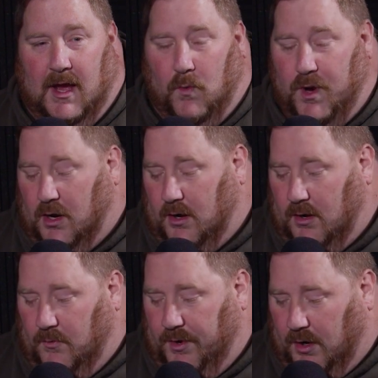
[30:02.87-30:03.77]
We
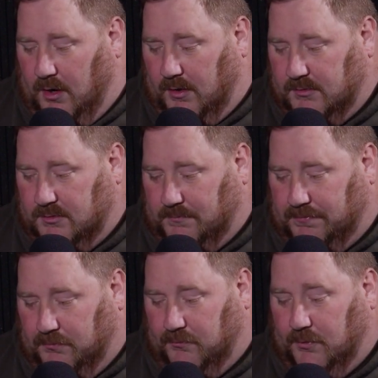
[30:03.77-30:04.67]
are
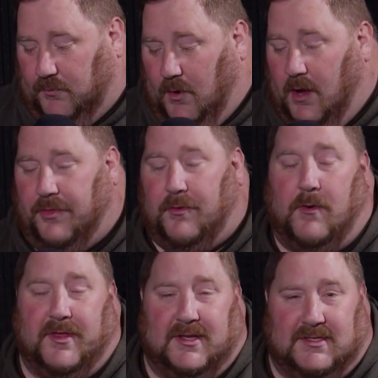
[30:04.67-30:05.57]

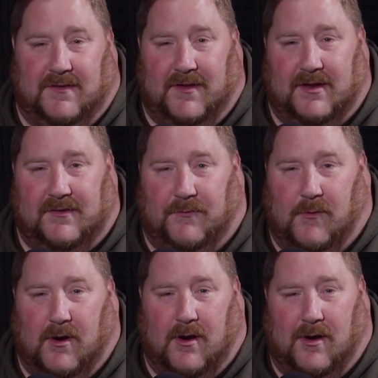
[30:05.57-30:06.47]
throwing this event
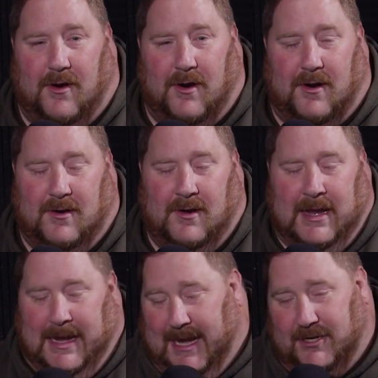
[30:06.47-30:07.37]
for our
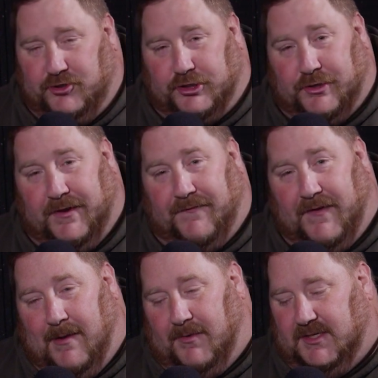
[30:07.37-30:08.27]
Angel Tree
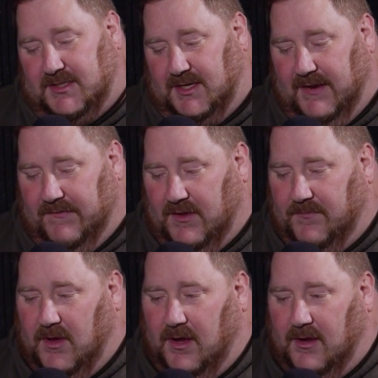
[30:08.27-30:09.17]
families to give
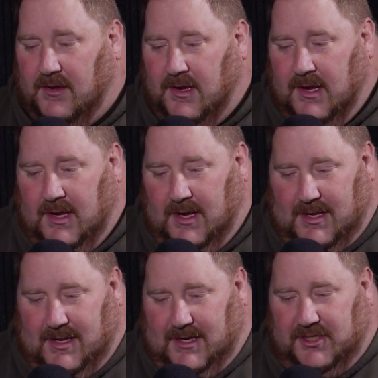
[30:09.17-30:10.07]
them
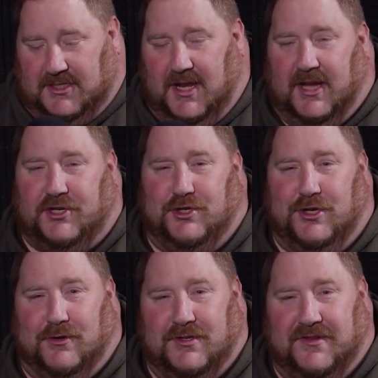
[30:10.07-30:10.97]
just an extra
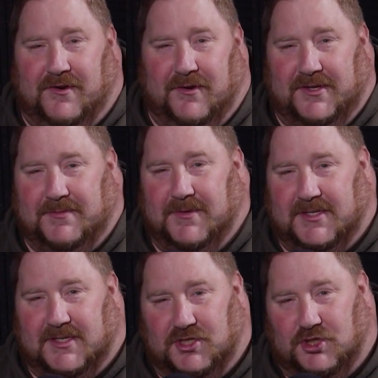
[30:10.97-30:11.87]
dose of
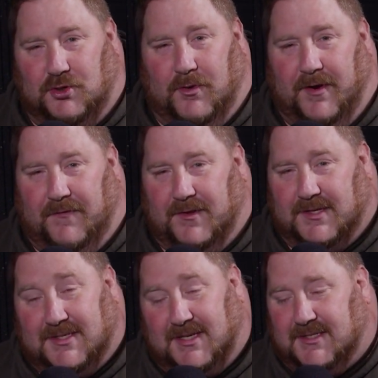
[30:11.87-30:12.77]
Christmas and joy for the
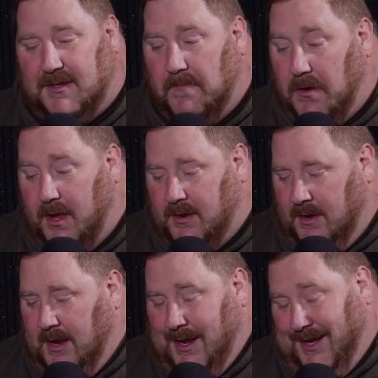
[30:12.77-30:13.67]
season. But
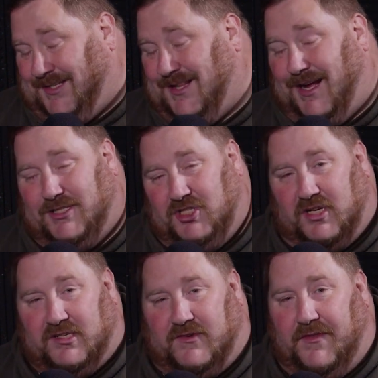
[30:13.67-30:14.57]
it's not
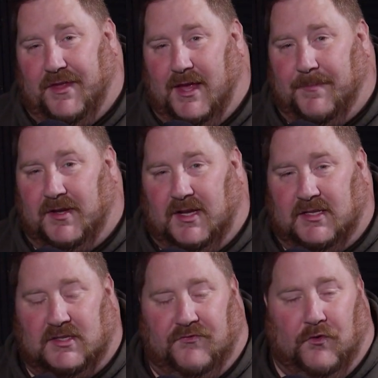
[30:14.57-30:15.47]
just for them.
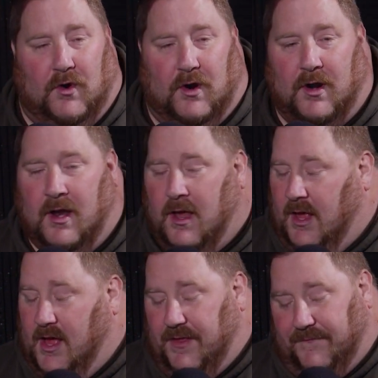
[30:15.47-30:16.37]
It's for
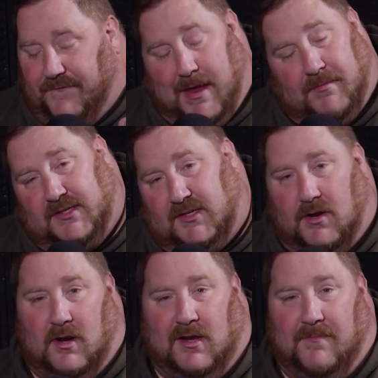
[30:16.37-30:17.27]
the families in
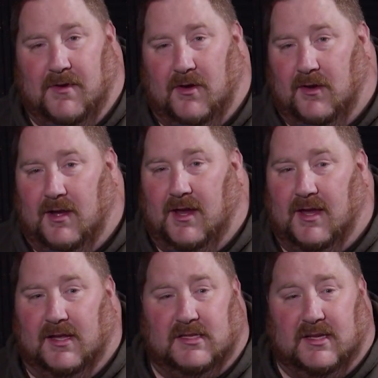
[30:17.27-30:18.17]
our
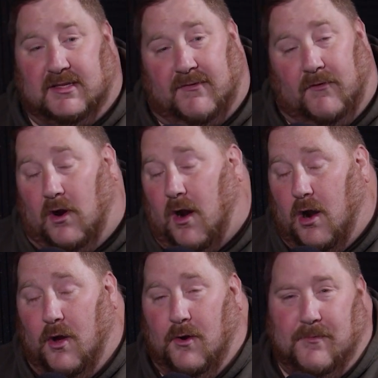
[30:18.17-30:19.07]
community. It's for
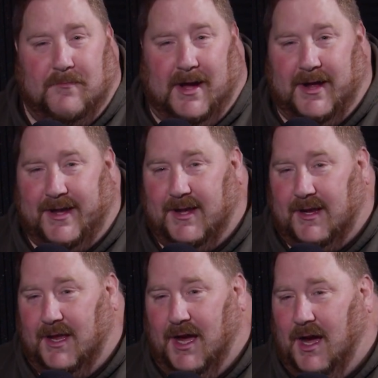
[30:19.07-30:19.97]
our own body to
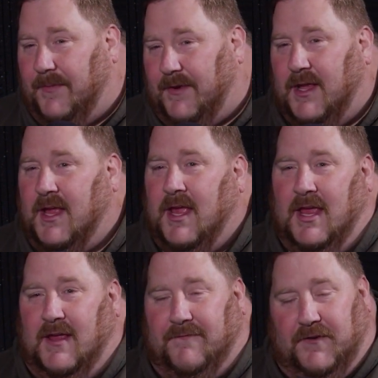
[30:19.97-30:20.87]
come
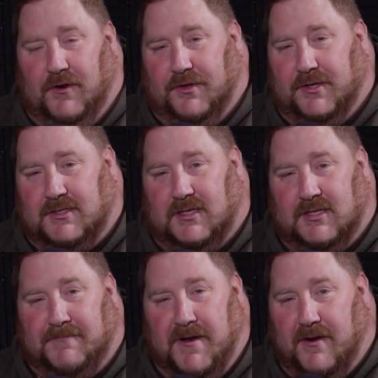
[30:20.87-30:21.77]
and feel the
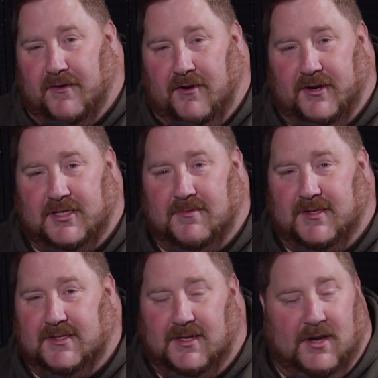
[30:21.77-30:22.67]
spirit of
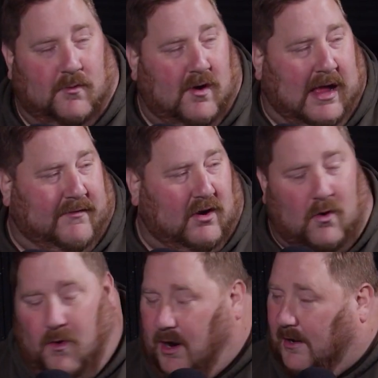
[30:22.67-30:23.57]
Christmas. We'll have our
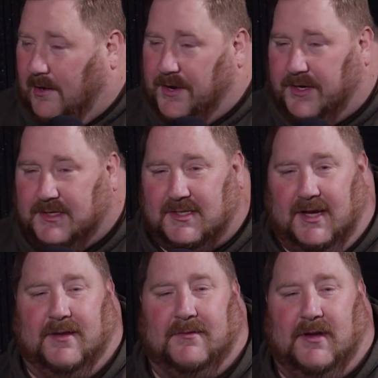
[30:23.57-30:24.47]
choir out here
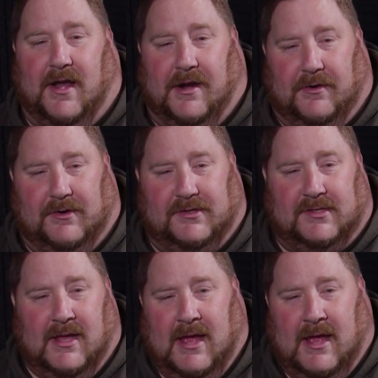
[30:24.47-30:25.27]
singing carols.